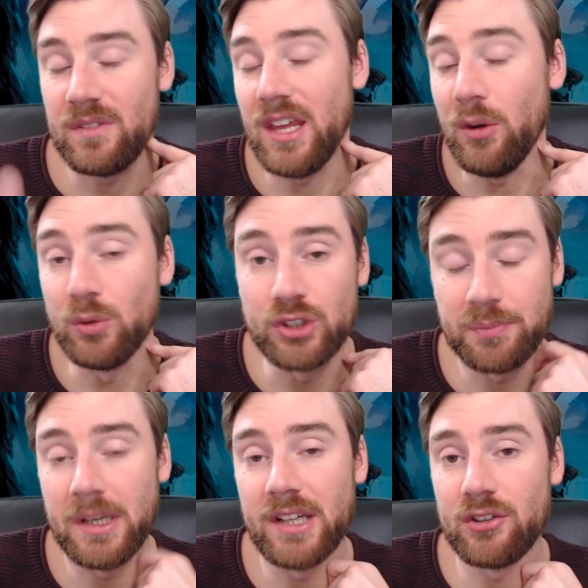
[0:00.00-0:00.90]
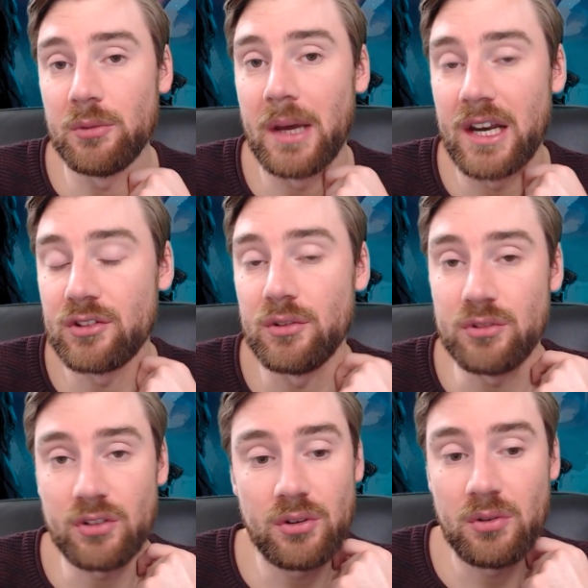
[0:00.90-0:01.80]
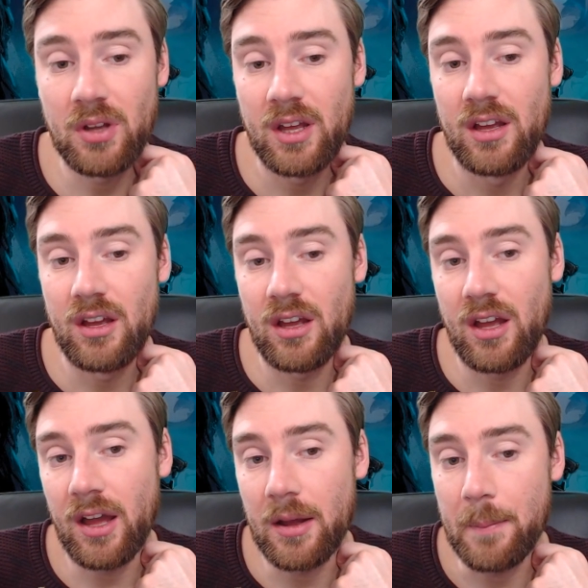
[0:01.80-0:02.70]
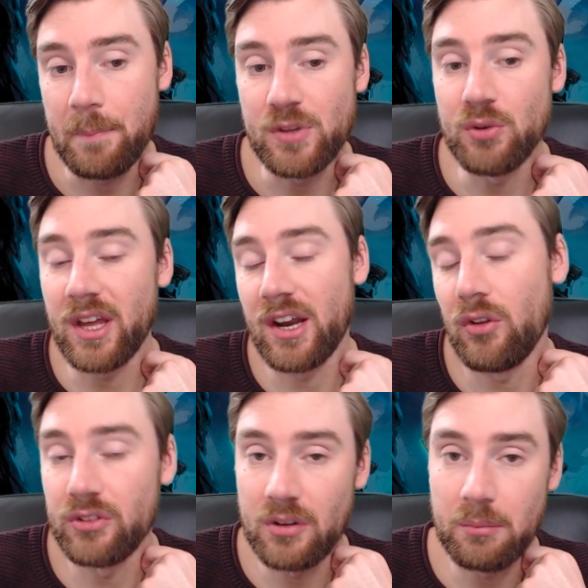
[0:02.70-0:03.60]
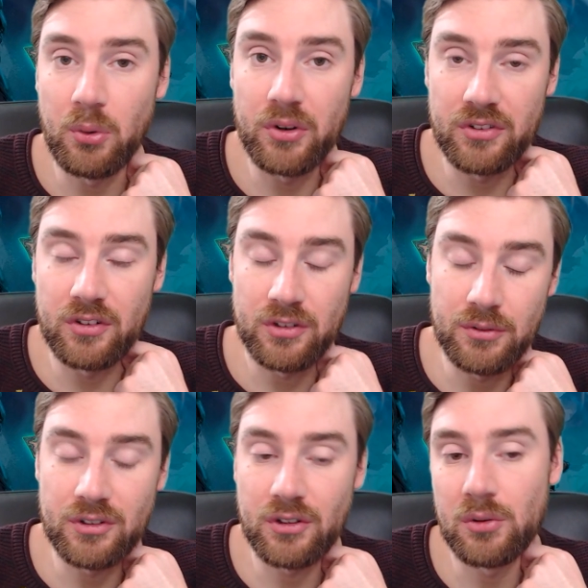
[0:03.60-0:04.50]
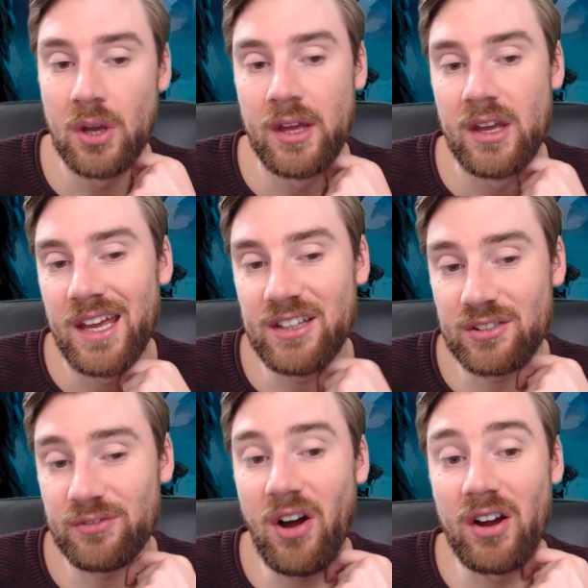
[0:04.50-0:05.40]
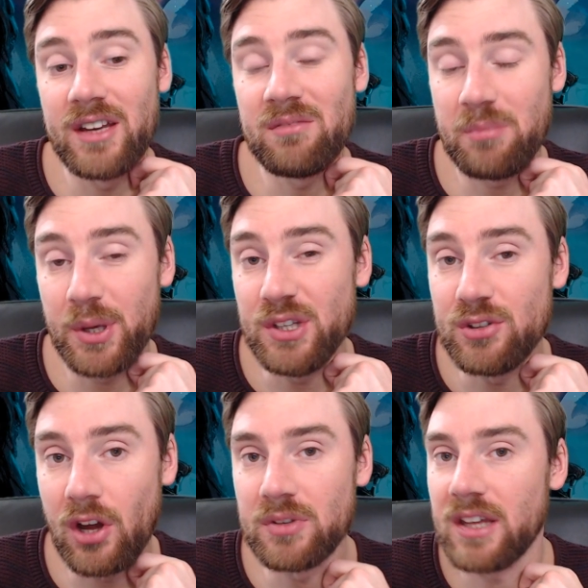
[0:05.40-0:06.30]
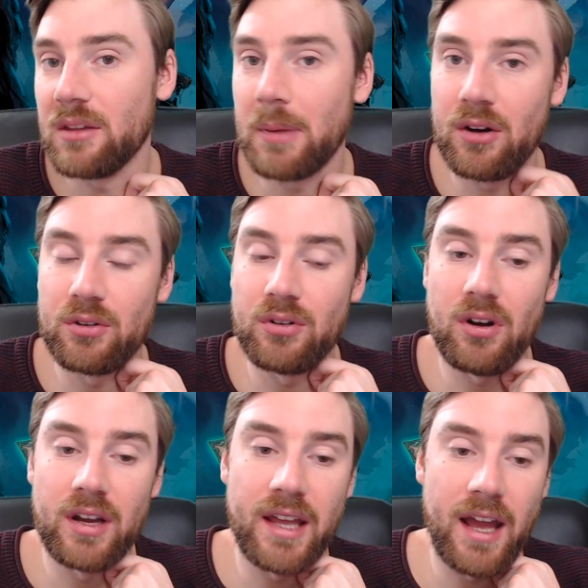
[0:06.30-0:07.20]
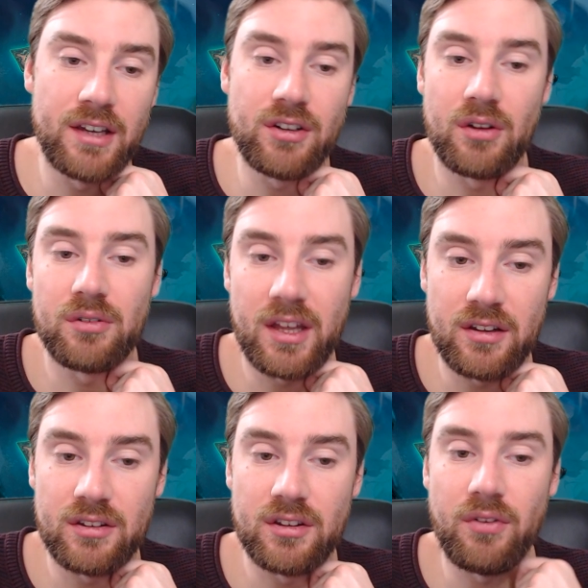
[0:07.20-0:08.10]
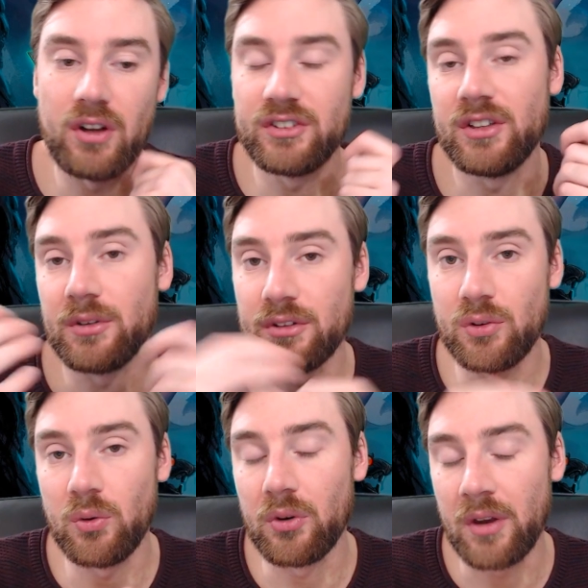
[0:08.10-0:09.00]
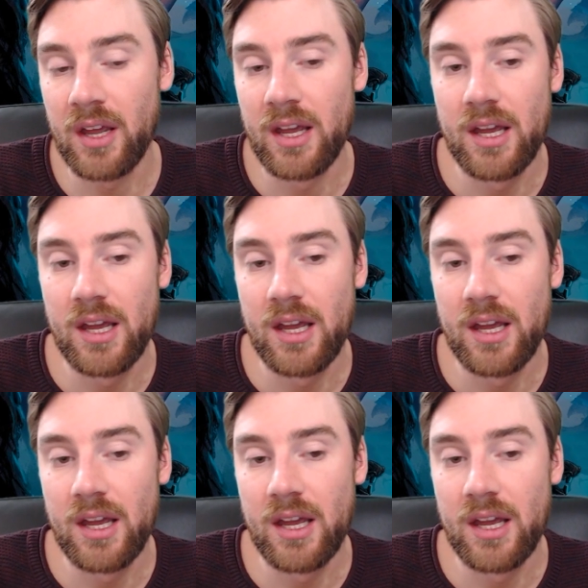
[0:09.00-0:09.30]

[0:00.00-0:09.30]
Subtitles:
it will just be a 2 mana 2/2. You'll get it onto the board as a 2/2. It's fine, but you don't get the battle cry and you don't get the Divine Shield and Taunt.